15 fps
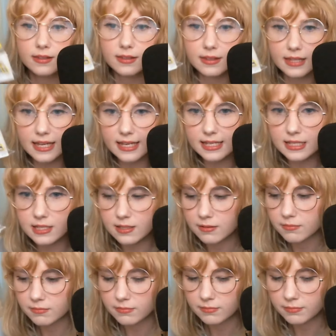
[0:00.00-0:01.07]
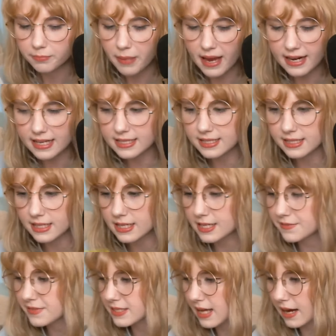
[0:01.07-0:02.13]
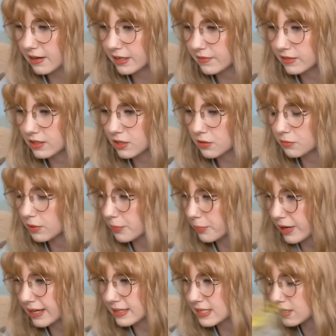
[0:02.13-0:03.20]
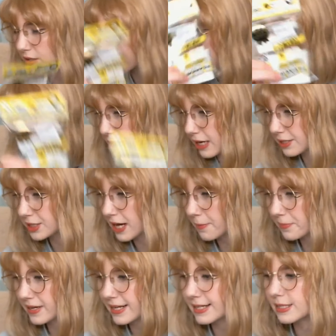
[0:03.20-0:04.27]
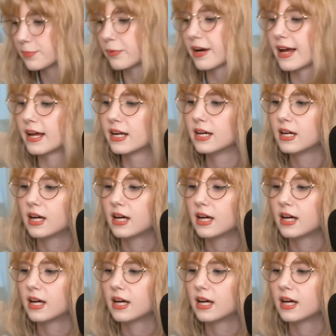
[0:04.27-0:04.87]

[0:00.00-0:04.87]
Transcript: these penny sleeves, I don't even know what brand these are, this Japanese brand.